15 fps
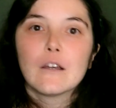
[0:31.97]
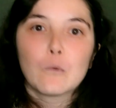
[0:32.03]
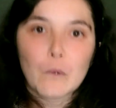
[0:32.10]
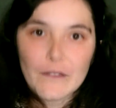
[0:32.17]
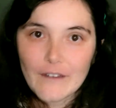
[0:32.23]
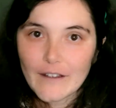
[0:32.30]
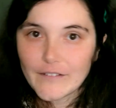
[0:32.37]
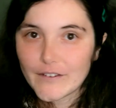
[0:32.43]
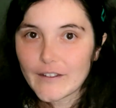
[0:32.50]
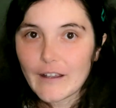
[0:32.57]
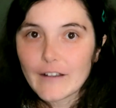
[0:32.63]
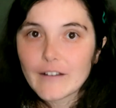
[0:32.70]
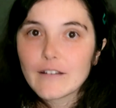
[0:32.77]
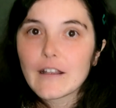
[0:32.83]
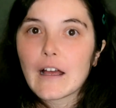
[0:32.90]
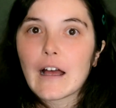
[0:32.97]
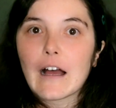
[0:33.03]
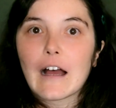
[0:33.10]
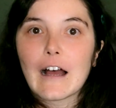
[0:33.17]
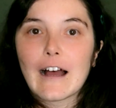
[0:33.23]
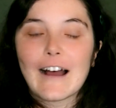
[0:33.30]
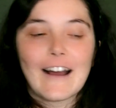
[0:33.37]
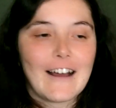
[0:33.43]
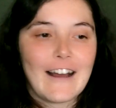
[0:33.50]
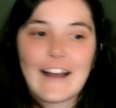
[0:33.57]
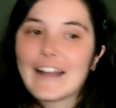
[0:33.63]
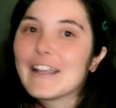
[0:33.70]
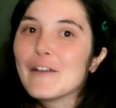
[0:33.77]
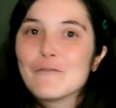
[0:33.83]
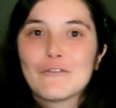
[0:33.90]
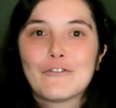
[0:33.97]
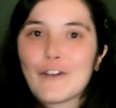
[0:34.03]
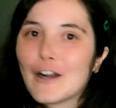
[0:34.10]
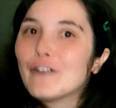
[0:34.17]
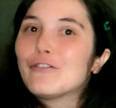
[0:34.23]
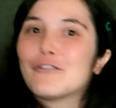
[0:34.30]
With that said, I am far